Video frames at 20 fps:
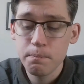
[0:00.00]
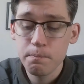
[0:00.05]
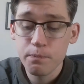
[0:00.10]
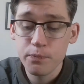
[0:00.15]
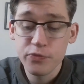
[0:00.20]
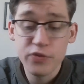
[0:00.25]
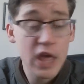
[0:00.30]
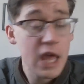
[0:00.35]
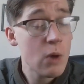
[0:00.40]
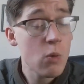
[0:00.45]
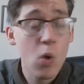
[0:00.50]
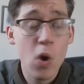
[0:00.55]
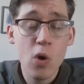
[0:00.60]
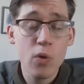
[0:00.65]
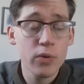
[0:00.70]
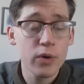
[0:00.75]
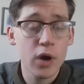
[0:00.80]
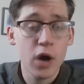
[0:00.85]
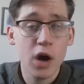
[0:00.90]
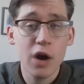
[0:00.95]
They won't,
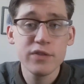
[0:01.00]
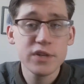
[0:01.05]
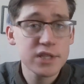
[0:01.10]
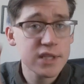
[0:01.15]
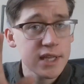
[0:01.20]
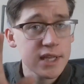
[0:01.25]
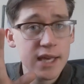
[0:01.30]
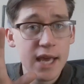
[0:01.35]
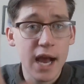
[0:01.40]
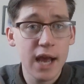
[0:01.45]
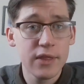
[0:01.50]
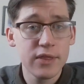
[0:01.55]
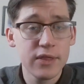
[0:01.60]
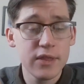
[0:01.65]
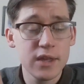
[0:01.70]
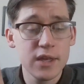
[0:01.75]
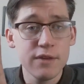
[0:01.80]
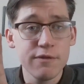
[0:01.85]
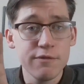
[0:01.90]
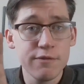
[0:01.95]
obviously,
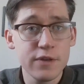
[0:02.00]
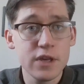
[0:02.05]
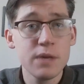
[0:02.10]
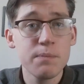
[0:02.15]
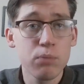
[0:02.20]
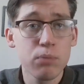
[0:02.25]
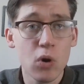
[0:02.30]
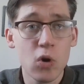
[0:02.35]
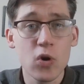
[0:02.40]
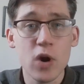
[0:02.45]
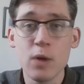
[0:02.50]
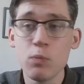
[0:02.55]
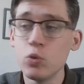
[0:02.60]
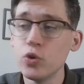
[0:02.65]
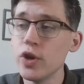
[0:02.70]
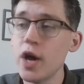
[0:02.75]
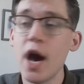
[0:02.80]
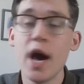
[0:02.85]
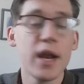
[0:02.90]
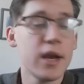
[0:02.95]
the VEEP program will
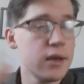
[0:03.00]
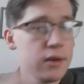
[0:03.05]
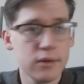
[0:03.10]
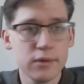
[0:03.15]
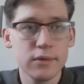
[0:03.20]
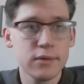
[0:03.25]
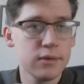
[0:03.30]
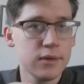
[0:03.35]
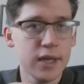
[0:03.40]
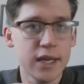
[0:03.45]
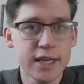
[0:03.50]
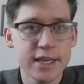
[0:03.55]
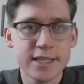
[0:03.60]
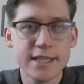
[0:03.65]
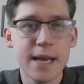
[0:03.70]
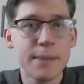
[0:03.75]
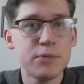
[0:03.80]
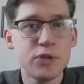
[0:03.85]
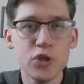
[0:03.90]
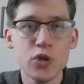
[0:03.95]
not
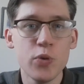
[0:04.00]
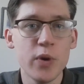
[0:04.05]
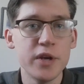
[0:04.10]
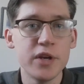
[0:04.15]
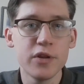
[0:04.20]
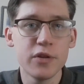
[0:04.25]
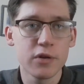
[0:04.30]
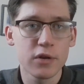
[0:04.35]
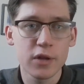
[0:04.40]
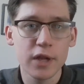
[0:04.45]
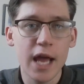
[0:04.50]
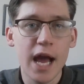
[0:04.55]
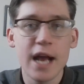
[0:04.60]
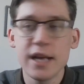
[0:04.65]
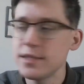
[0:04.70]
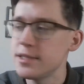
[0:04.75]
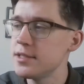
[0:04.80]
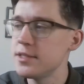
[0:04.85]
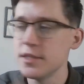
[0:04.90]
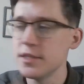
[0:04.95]
accept you into their
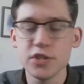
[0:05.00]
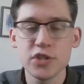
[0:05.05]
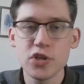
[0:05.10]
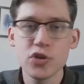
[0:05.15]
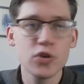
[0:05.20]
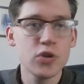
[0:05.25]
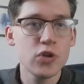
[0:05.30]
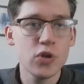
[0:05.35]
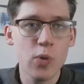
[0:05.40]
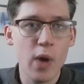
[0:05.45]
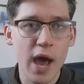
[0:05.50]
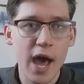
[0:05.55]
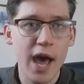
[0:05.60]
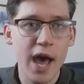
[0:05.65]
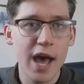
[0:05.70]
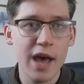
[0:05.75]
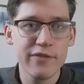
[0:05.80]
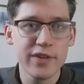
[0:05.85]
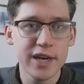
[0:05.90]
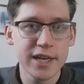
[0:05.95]
classes until you
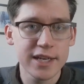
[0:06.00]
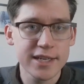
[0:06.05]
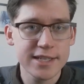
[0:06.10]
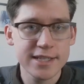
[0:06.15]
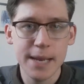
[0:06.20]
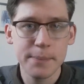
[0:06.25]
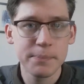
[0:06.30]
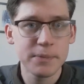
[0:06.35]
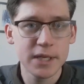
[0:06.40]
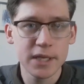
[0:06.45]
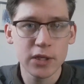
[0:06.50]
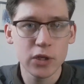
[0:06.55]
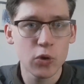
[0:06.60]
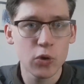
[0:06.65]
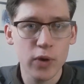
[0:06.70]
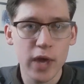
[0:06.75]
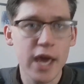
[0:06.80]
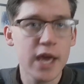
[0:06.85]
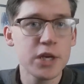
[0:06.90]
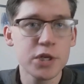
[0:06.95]
have an accepting
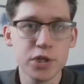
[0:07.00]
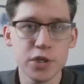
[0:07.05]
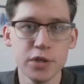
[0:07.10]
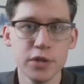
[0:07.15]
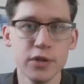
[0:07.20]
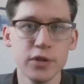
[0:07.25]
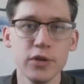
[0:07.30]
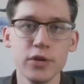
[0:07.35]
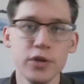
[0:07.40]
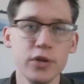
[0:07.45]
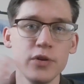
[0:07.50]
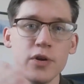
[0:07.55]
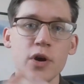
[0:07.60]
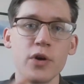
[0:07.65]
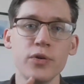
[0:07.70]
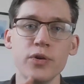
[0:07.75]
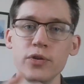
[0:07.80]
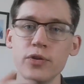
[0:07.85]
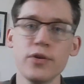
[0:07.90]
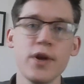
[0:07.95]
location.
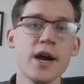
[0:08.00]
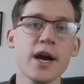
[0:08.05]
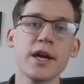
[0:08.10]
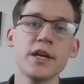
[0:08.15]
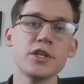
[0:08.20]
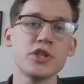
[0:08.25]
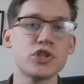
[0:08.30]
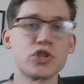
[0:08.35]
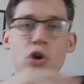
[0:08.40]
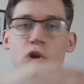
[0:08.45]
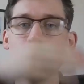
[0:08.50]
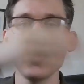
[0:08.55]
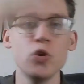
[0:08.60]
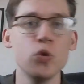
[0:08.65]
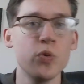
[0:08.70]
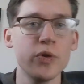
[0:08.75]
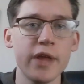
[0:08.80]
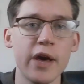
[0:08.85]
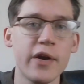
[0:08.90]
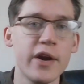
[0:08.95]
They're not going to start you
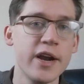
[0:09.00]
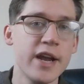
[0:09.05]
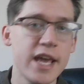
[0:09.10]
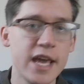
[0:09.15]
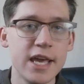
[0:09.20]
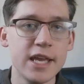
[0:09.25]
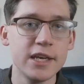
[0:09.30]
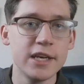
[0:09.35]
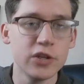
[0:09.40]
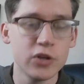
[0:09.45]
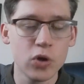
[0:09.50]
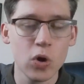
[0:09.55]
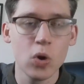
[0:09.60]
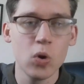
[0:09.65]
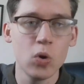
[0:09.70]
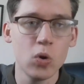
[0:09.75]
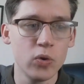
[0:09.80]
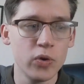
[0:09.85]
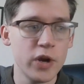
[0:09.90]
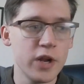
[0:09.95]
without an end
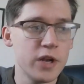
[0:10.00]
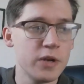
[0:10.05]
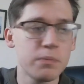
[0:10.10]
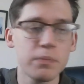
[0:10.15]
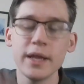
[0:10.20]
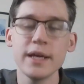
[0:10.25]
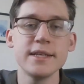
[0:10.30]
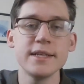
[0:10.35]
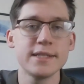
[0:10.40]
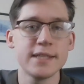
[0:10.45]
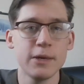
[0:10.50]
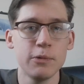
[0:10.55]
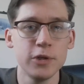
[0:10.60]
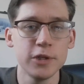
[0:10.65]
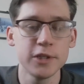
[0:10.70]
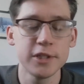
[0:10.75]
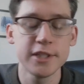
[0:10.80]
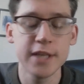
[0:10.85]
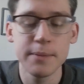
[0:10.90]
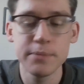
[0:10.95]
goal, an end place that will
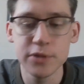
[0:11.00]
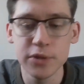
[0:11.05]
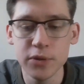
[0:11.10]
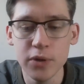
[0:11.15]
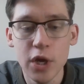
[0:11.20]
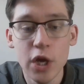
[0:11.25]
accept you.